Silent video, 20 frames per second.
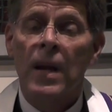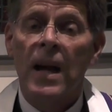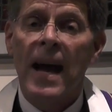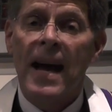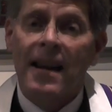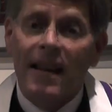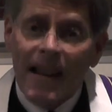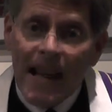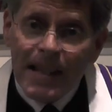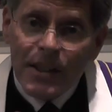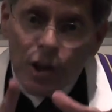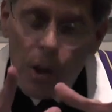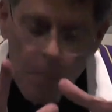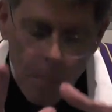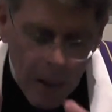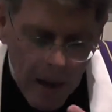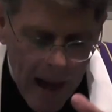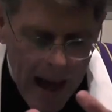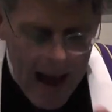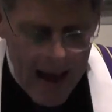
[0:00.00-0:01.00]
and let's
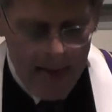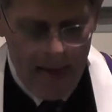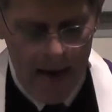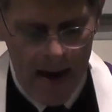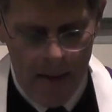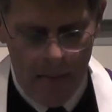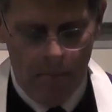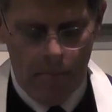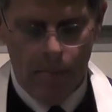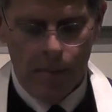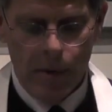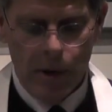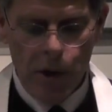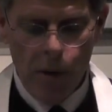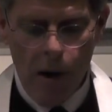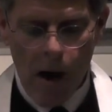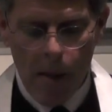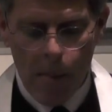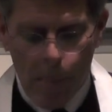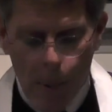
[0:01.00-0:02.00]
apply them to
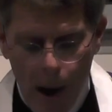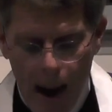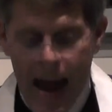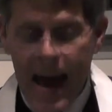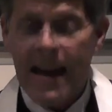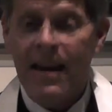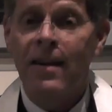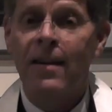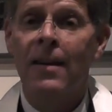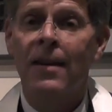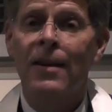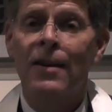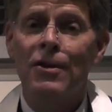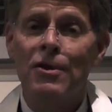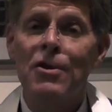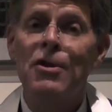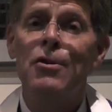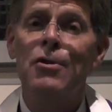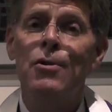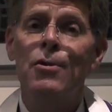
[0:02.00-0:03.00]
our brand
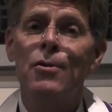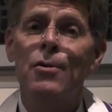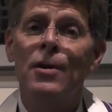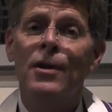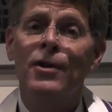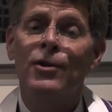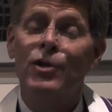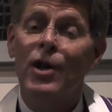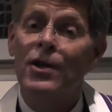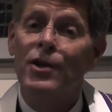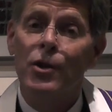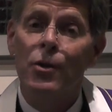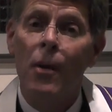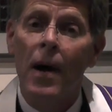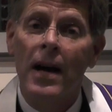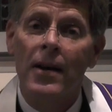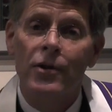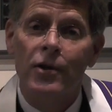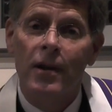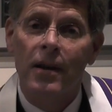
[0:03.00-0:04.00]
new
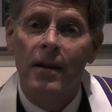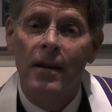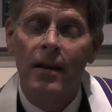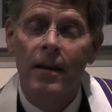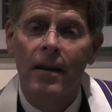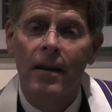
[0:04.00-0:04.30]
situation.